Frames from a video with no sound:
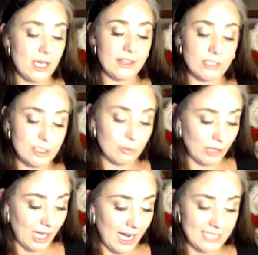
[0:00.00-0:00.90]
their
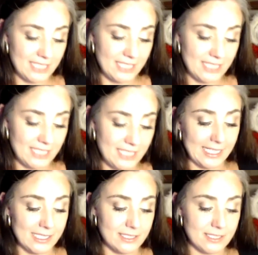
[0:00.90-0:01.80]
supplies, their
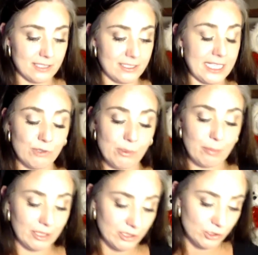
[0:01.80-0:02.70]
lands, their sacred
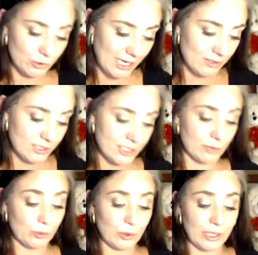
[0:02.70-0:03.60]
burial grounds, their
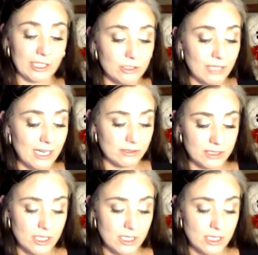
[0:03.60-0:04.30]
prayer grounds,